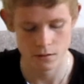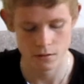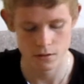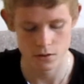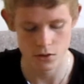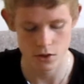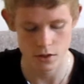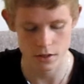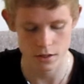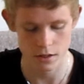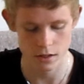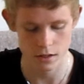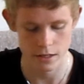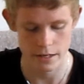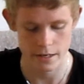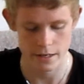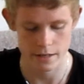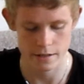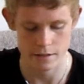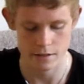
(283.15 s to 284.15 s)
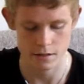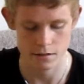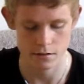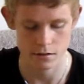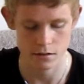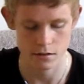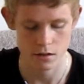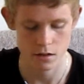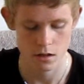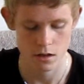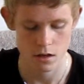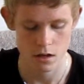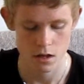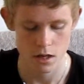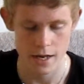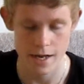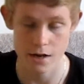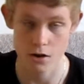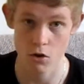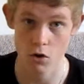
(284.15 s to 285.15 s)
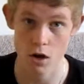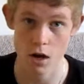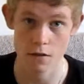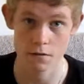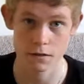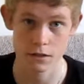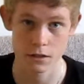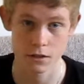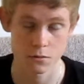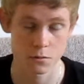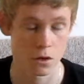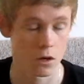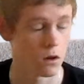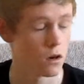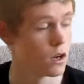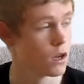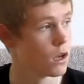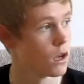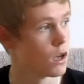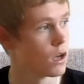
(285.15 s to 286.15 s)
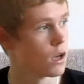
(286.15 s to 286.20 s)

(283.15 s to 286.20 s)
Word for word: So I think that needs to, and crafting as well.